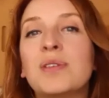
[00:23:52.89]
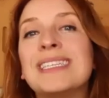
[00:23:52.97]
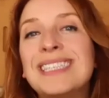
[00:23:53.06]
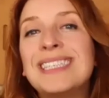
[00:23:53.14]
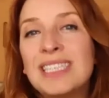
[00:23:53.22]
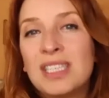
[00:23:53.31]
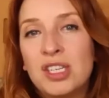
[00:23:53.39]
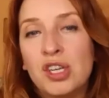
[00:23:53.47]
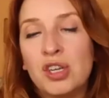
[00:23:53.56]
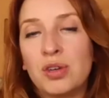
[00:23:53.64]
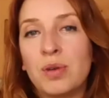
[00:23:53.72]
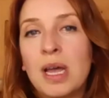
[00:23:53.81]
assist
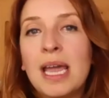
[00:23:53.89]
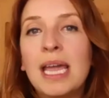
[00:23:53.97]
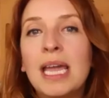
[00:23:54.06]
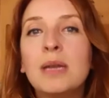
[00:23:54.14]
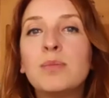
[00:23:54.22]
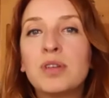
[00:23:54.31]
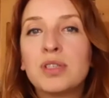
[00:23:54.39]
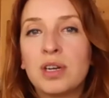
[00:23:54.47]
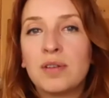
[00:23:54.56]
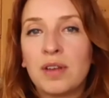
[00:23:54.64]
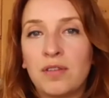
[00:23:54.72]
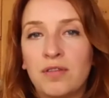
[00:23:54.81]
you in
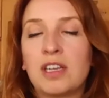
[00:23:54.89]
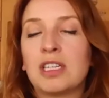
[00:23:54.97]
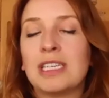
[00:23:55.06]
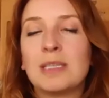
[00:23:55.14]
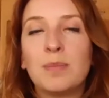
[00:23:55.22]
preserving freshness,